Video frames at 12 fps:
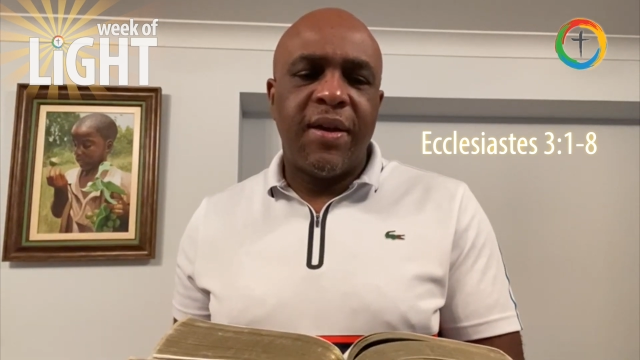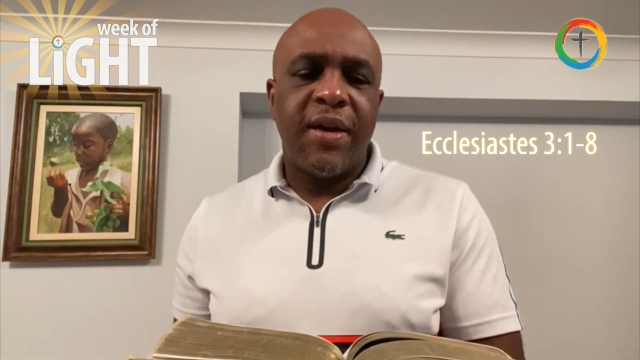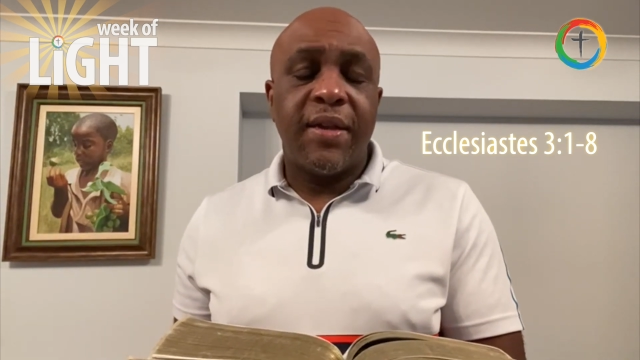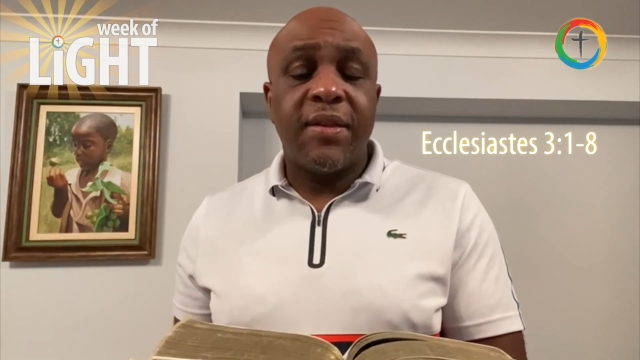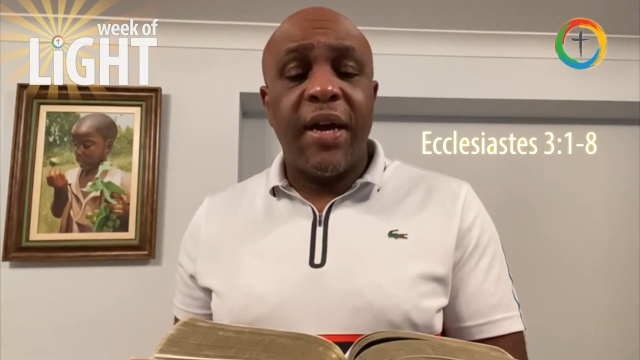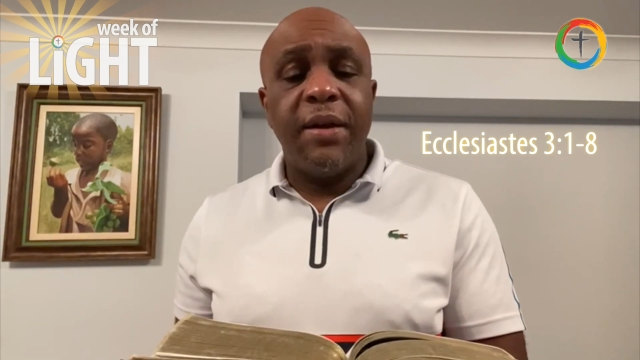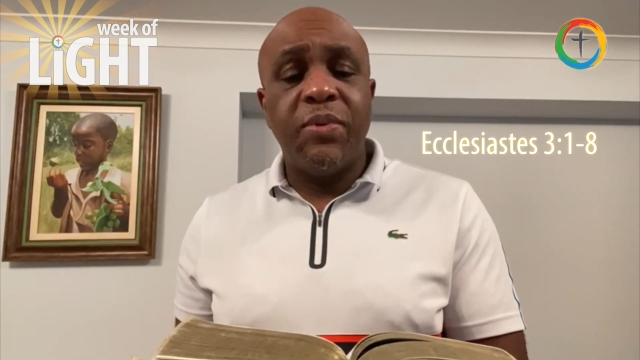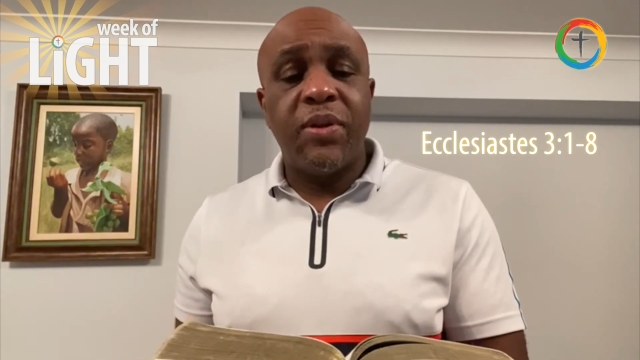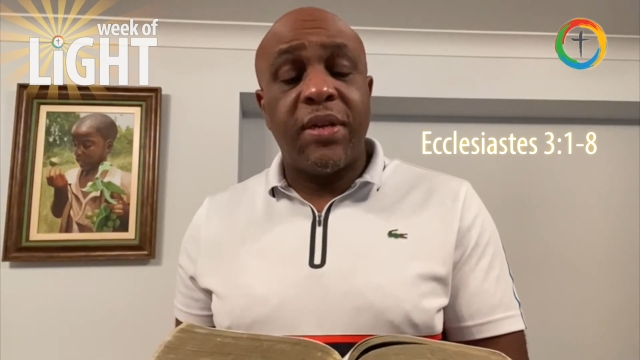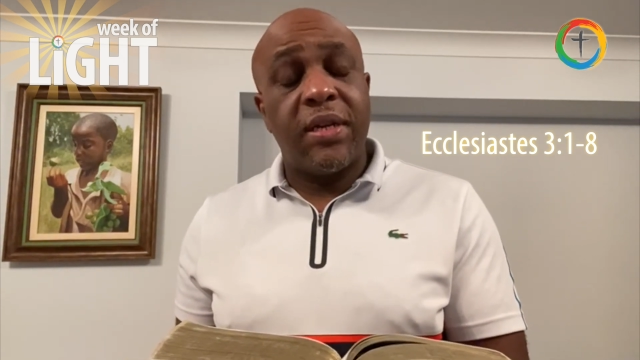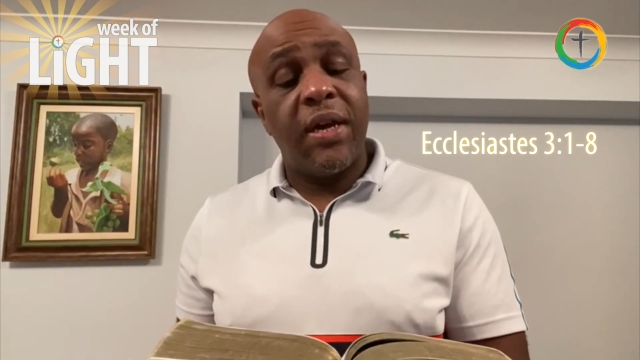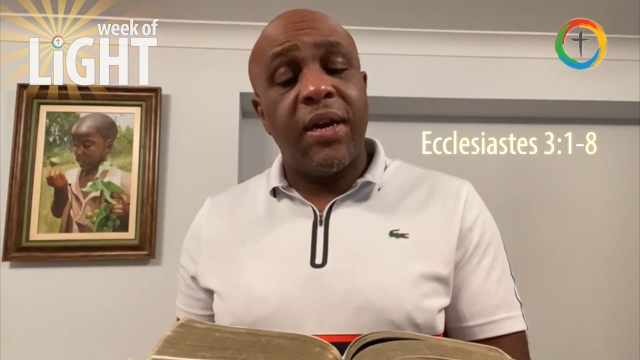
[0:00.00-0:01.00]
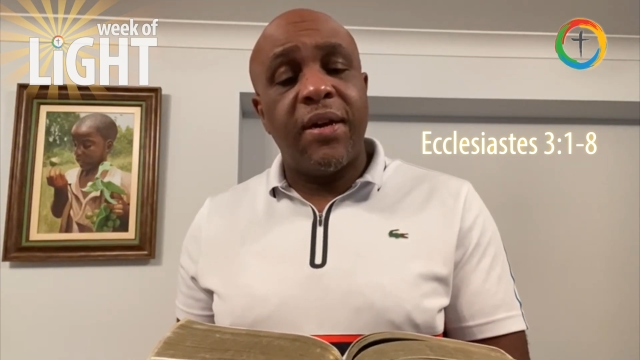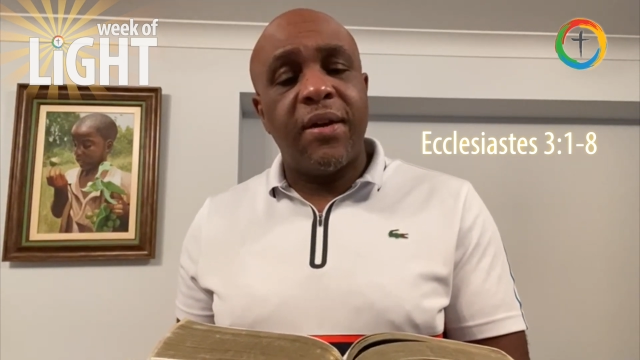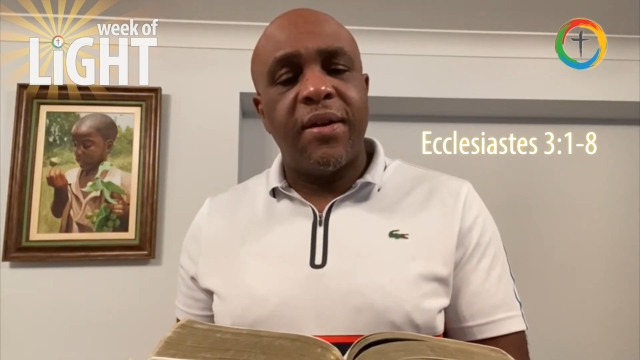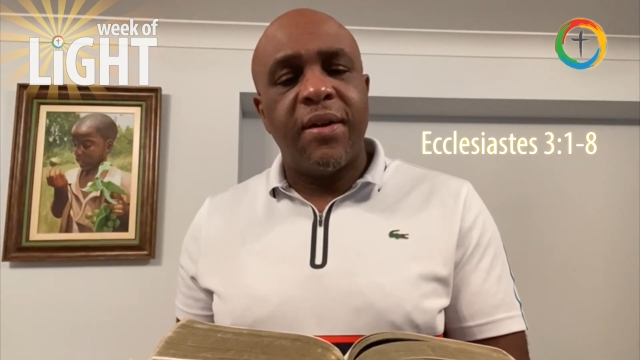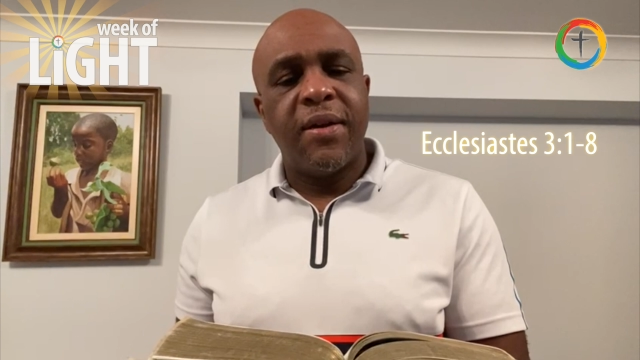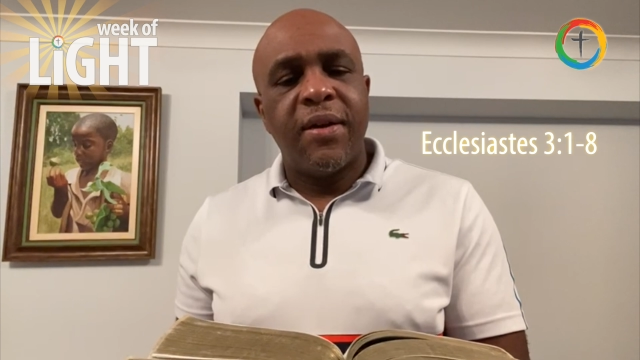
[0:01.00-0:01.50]
A time to tear,
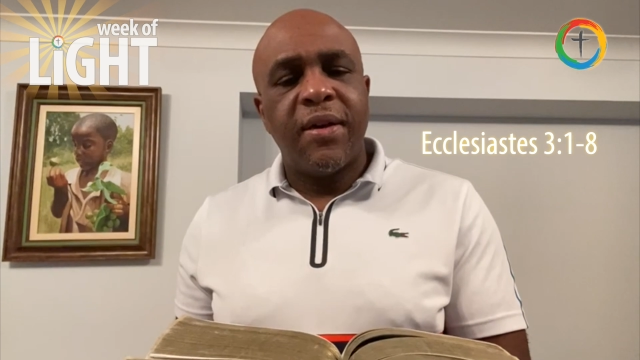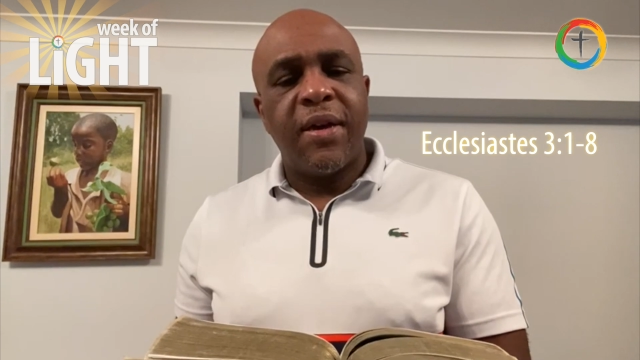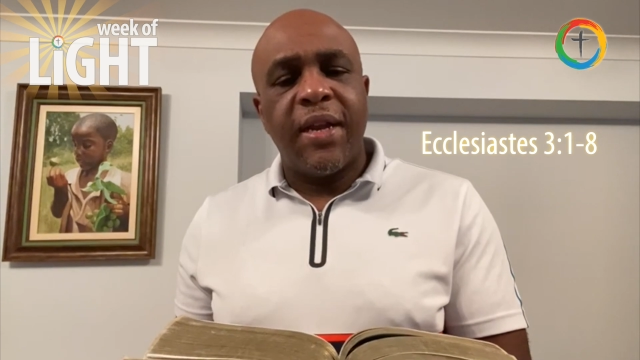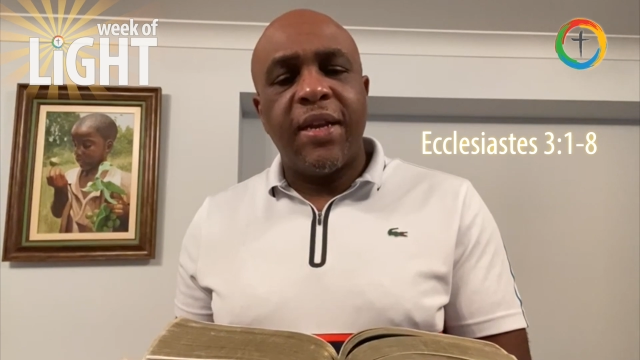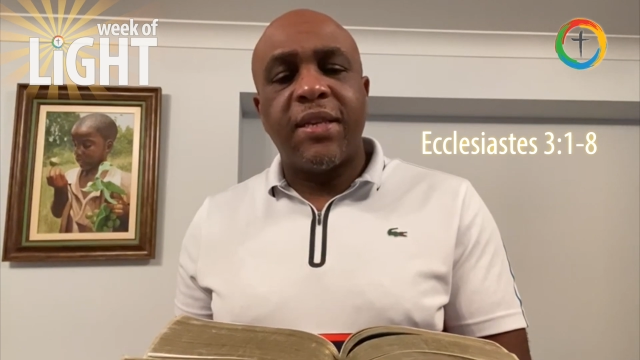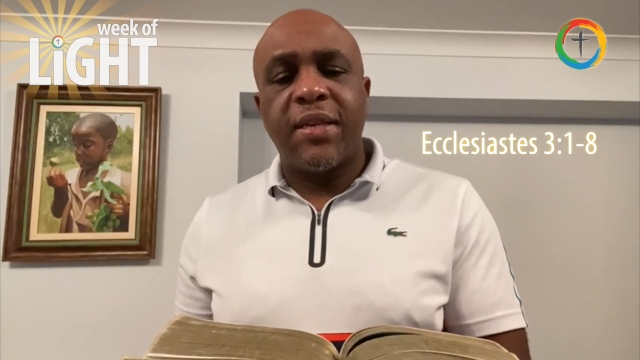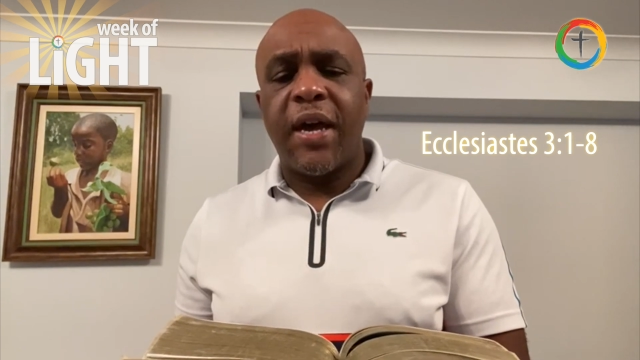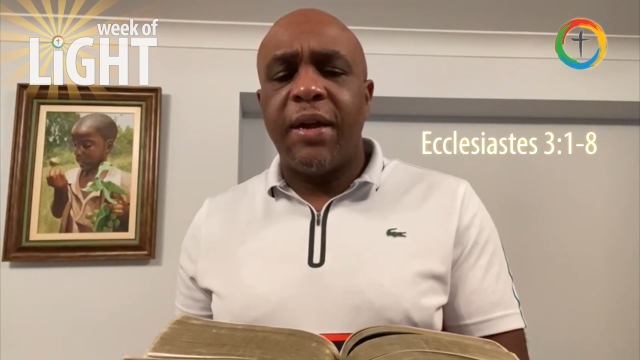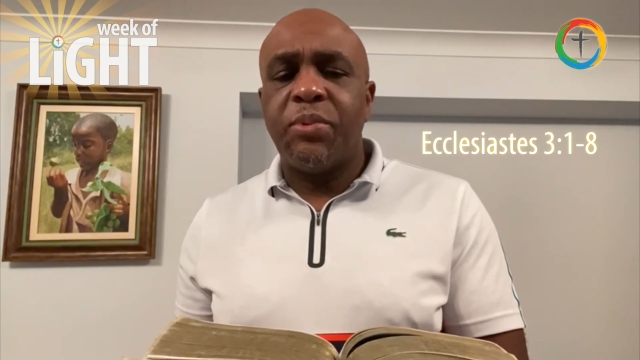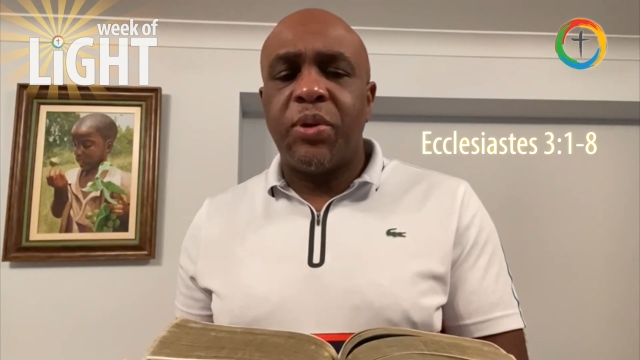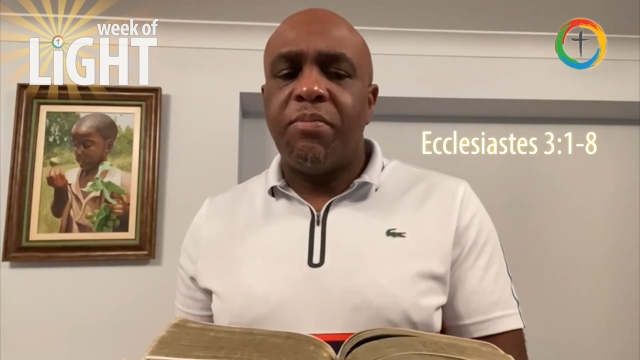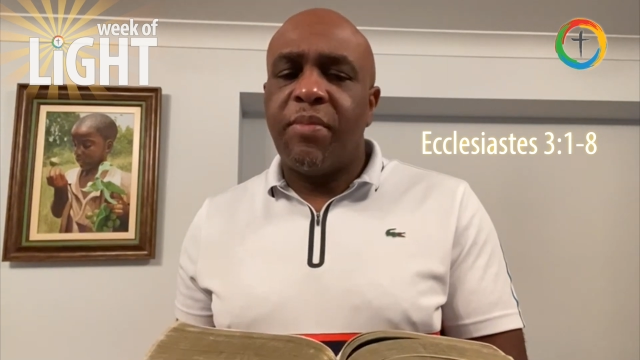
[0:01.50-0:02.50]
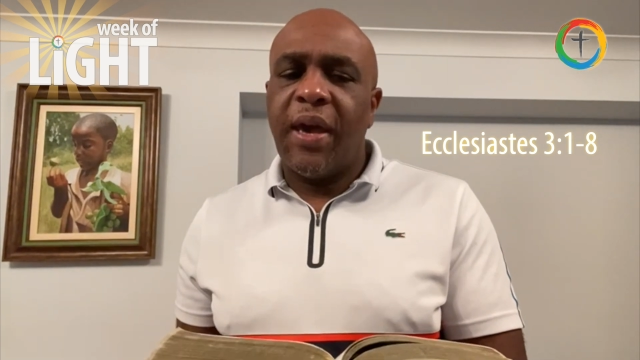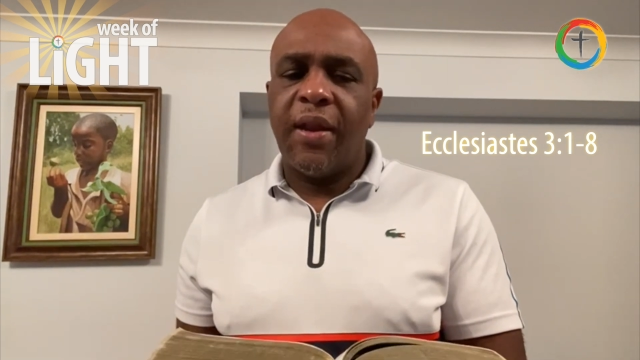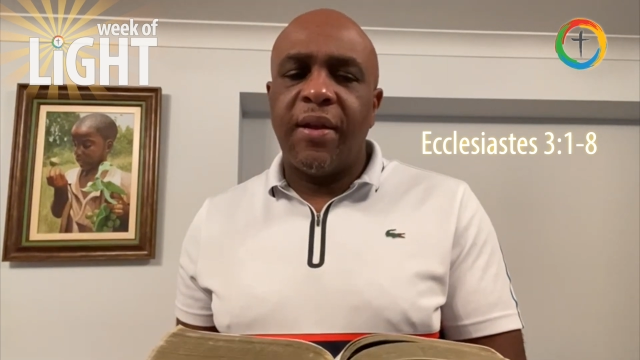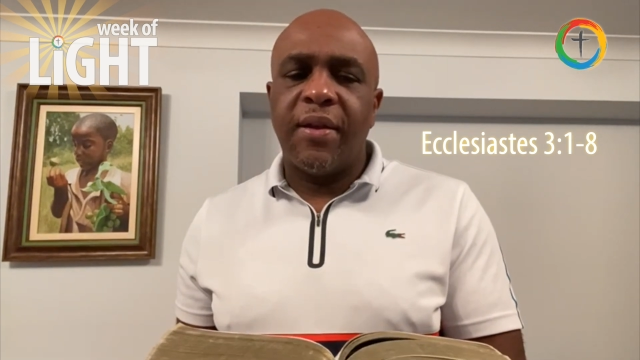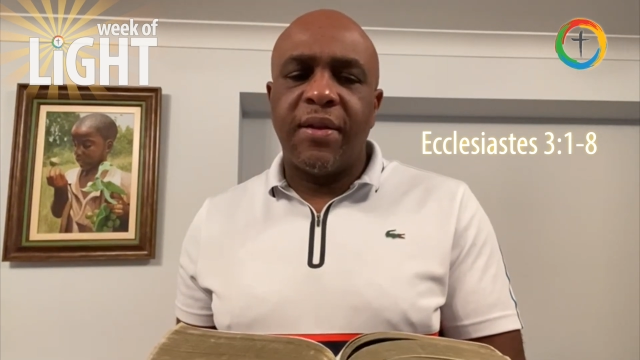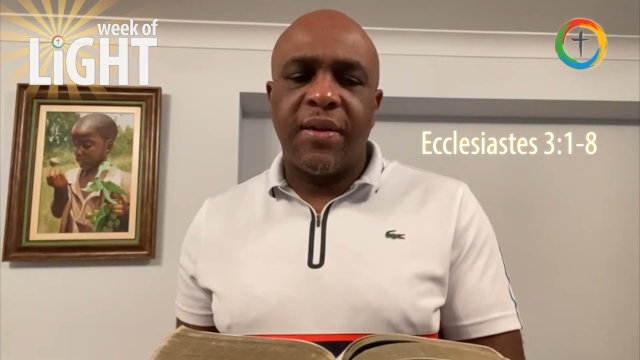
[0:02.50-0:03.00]
and a time to
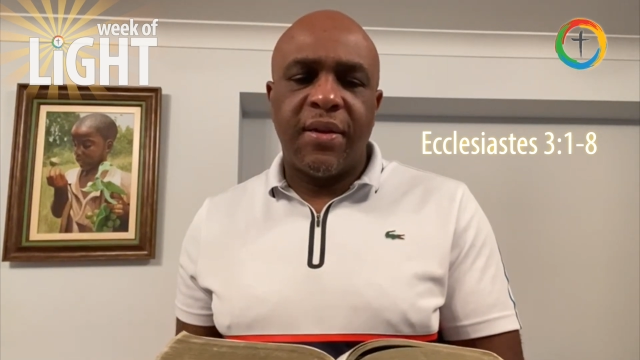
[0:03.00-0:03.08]
mend.